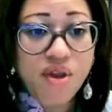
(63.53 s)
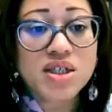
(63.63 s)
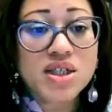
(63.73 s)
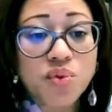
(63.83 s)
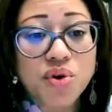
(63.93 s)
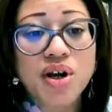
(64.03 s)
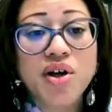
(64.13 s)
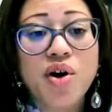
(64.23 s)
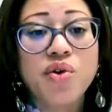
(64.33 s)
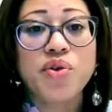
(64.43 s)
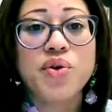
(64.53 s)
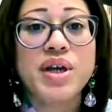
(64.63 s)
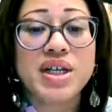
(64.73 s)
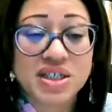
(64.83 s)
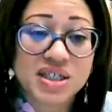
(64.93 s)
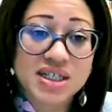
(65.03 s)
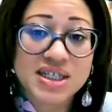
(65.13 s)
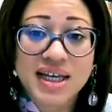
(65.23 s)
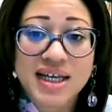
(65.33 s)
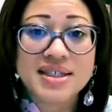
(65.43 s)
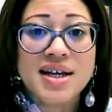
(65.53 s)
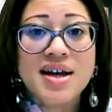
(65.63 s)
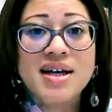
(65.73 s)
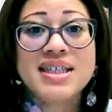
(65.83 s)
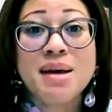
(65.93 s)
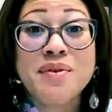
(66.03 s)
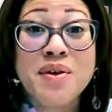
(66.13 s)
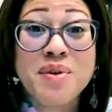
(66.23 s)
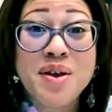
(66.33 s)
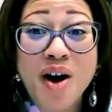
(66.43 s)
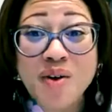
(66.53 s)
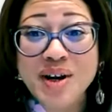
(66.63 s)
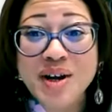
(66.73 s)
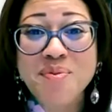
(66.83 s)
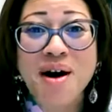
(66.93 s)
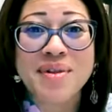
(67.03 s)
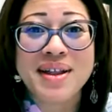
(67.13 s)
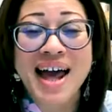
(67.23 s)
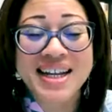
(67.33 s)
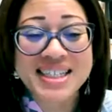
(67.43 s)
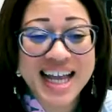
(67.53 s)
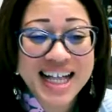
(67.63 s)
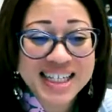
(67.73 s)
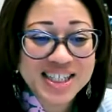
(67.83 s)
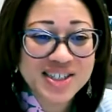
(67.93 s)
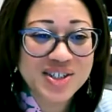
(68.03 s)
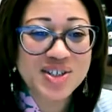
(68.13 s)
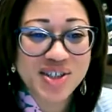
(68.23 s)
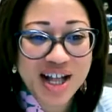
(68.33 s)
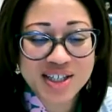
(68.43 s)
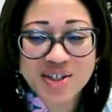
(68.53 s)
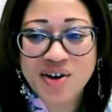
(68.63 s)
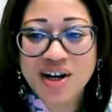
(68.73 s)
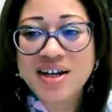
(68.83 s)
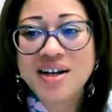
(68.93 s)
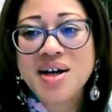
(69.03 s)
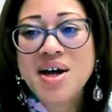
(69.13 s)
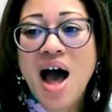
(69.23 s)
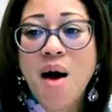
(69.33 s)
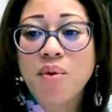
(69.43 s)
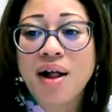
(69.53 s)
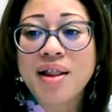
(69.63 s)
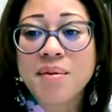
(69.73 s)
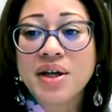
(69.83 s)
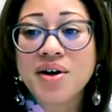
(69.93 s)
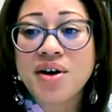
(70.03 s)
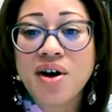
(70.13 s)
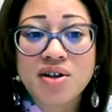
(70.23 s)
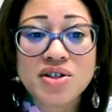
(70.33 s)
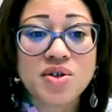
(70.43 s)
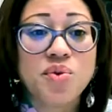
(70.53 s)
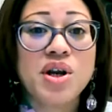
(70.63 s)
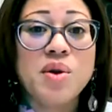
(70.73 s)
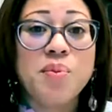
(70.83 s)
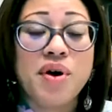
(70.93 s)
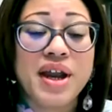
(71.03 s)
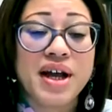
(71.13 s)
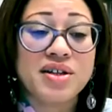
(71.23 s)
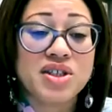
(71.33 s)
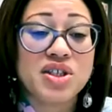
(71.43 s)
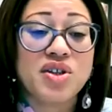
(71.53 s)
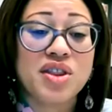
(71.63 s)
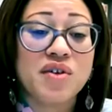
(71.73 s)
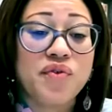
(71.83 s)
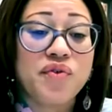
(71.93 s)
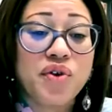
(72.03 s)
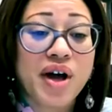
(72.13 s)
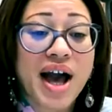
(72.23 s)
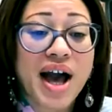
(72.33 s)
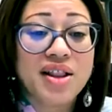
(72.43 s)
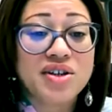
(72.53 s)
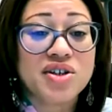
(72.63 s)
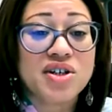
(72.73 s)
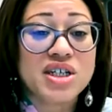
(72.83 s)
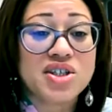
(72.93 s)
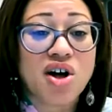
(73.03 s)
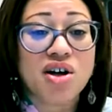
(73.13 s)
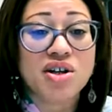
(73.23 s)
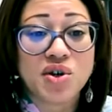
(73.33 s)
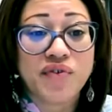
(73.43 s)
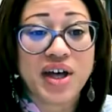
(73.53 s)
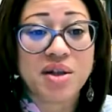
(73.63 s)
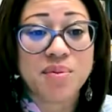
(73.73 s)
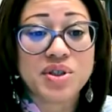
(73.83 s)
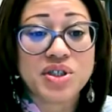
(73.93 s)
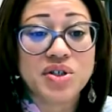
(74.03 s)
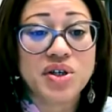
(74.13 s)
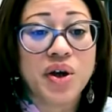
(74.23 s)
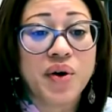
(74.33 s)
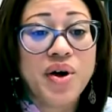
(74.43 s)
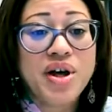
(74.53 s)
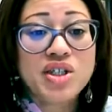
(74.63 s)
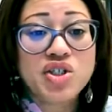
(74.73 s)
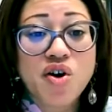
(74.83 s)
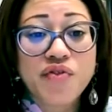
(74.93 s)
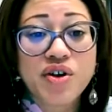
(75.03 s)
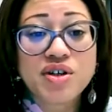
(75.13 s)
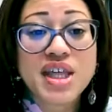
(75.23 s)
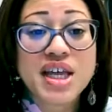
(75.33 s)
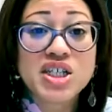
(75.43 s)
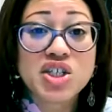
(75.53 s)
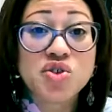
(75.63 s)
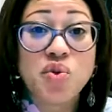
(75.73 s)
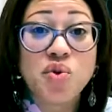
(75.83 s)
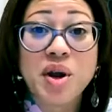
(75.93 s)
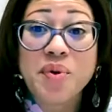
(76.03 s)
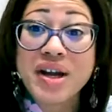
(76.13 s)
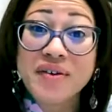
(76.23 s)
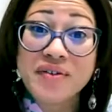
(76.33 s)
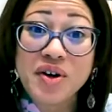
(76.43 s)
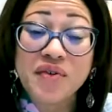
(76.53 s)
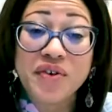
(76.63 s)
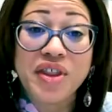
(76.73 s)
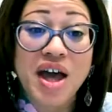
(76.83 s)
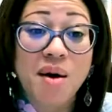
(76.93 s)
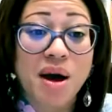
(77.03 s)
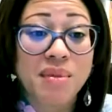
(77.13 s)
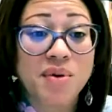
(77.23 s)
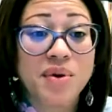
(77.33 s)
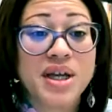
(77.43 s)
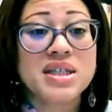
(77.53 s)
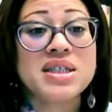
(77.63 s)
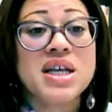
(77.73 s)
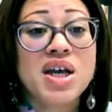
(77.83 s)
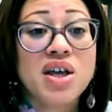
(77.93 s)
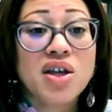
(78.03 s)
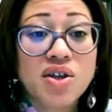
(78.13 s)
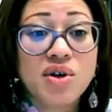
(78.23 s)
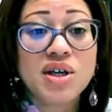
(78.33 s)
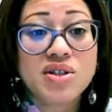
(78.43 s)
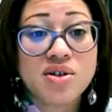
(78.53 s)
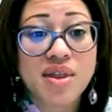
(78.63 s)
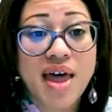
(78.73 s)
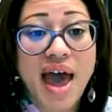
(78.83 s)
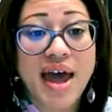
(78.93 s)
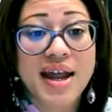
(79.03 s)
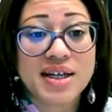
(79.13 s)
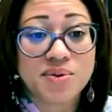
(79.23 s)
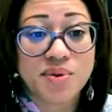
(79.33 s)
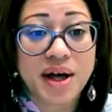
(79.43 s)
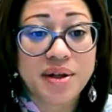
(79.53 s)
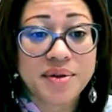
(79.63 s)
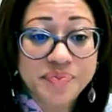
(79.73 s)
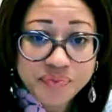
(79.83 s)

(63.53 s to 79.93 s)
So we're going to go through each of these things. Some of them you've already probably got a chance to do, so that's great. But while I'm here, I also wanted to point out to you that the full calendar is also available to you. So if there are things that you want to preview for the upcoming weeks, you can do that as well.